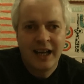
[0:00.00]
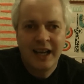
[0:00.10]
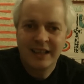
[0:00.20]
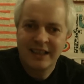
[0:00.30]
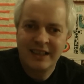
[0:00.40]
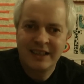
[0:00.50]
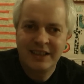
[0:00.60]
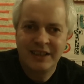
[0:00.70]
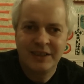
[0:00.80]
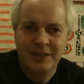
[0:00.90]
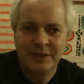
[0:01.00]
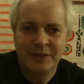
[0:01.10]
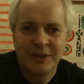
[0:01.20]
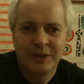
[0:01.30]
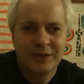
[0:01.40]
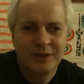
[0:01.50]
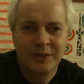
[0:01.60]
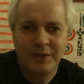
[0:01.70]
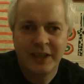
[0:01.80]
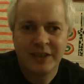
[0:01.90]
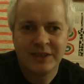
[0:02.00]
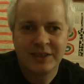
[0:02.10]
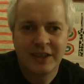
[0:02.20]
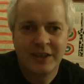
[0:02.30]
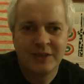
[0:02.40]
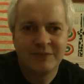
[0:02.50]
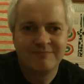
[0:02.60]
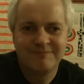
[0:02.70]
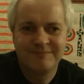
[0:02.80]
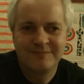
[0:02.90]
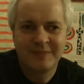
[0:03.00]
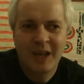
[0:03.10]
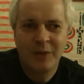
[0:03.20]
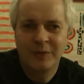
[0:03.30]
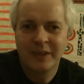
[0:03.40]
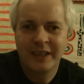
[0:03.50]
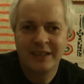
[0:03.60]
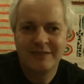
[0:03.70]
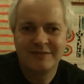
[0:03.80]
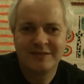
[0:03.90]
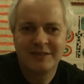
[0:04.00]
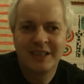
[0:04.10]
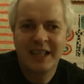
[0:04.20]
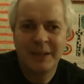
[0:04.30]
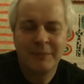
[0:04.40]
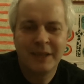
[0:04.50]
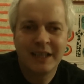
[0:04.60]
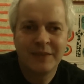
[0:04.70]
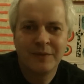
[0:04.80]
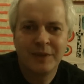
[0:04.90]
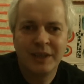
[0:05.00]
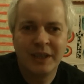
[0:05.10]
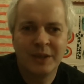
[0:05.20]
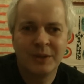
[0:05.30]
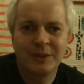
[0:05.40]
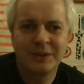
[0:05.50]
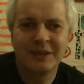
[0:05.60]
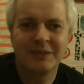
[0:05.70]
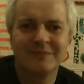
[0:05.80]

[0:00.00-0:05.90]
I'd like you, if you could, to reconsider and hopefully keep making videos.